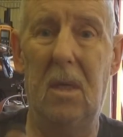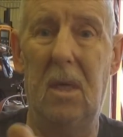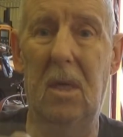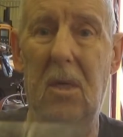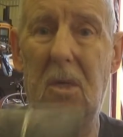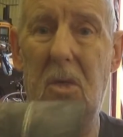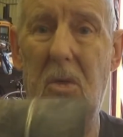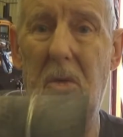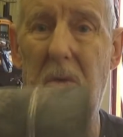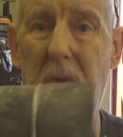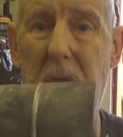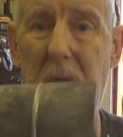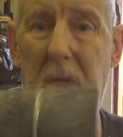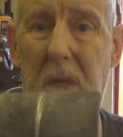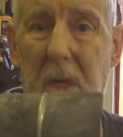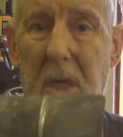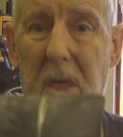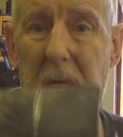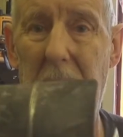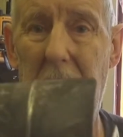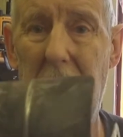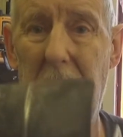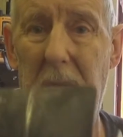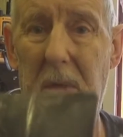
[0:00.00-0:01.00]
As you can
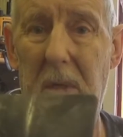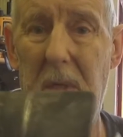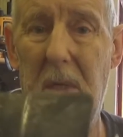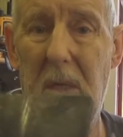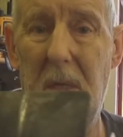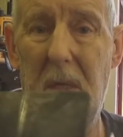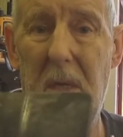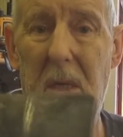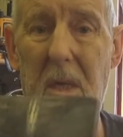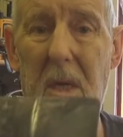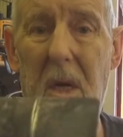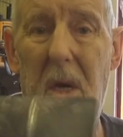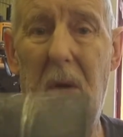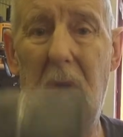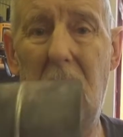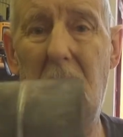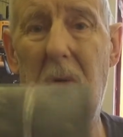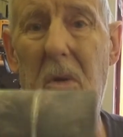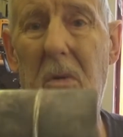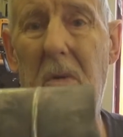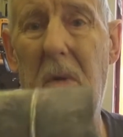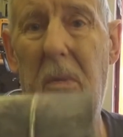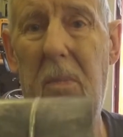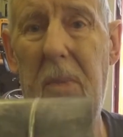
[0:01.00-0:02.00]
see, I've
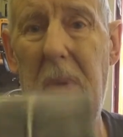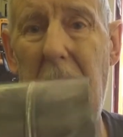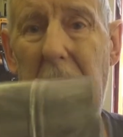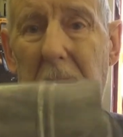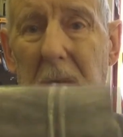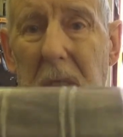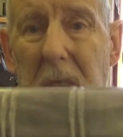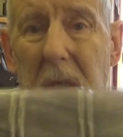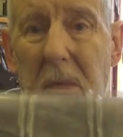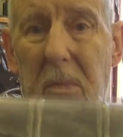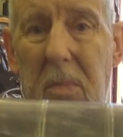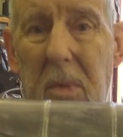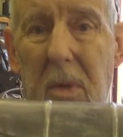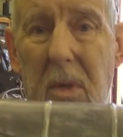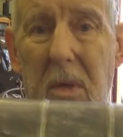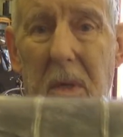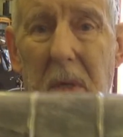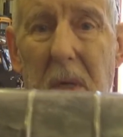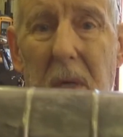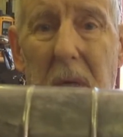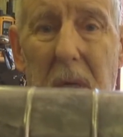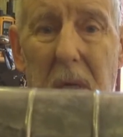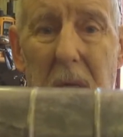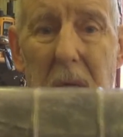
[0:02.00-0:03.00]
got to replace it, but
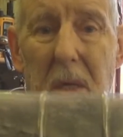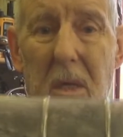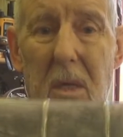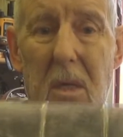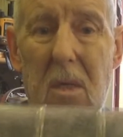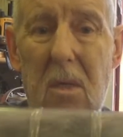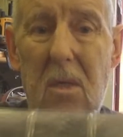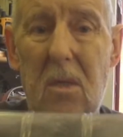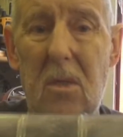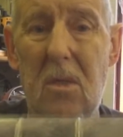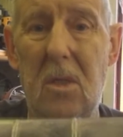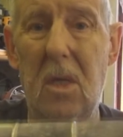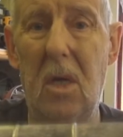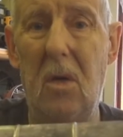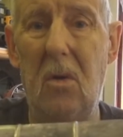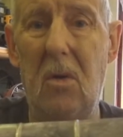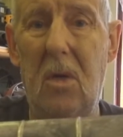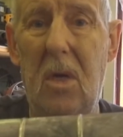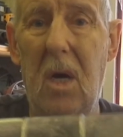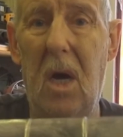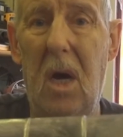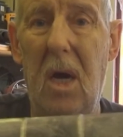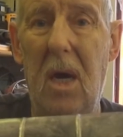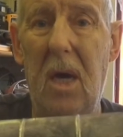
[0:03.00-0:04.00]
there's no
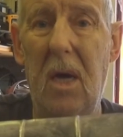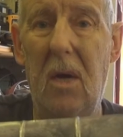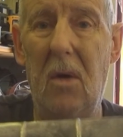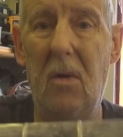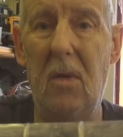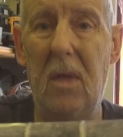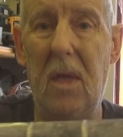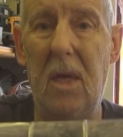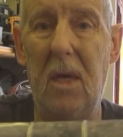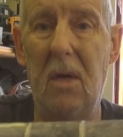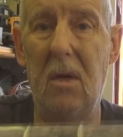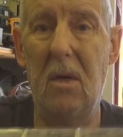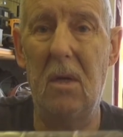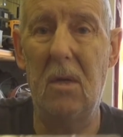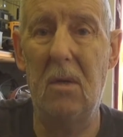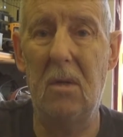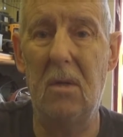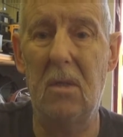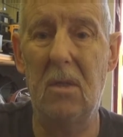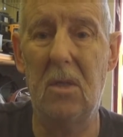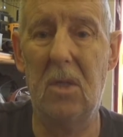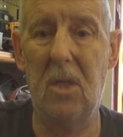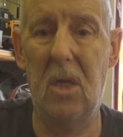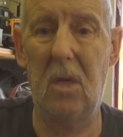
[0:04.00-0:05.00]
cut out there,
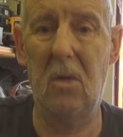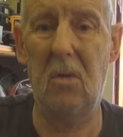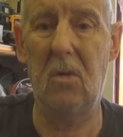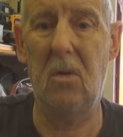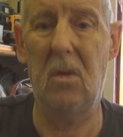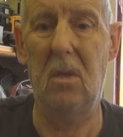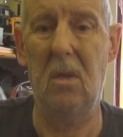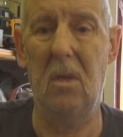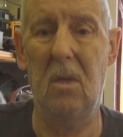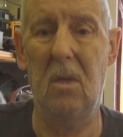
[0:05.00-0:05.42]
so